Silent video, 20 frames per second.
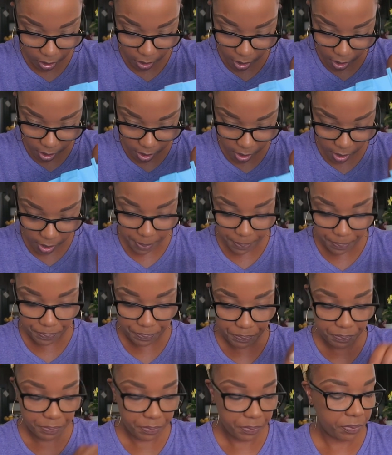
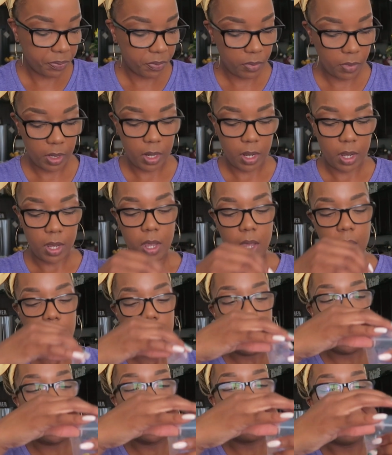um,
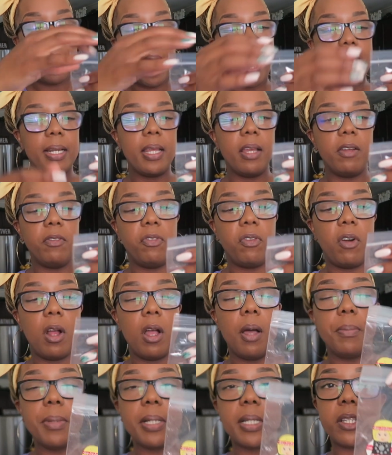a magnet
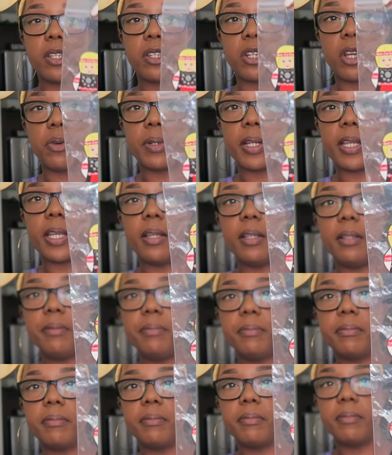from Estonia.
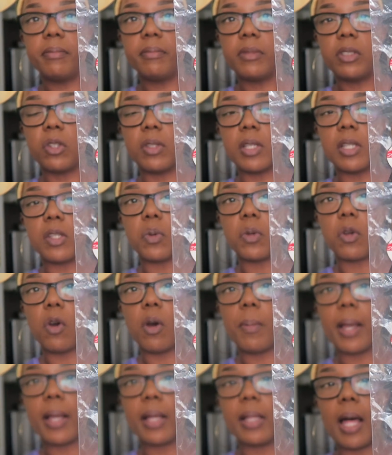So this will go
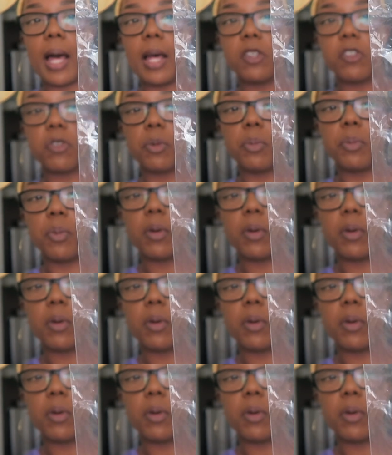on my classroom